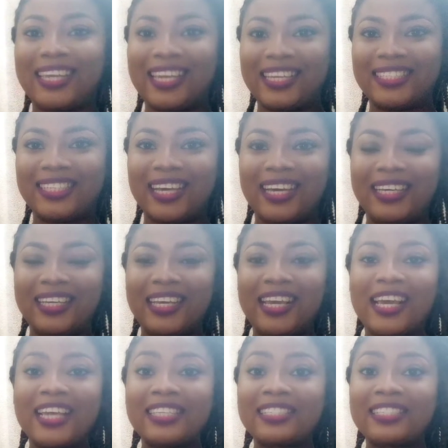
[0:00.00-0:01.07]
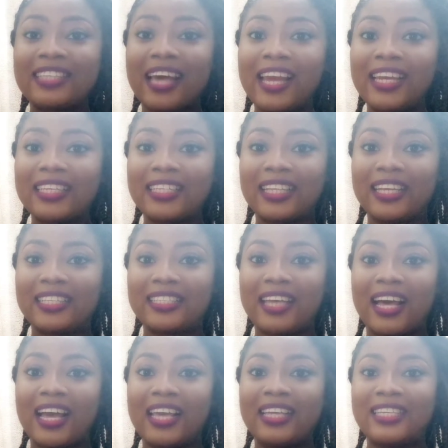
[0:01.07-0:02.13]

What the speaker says: letter? A silent letter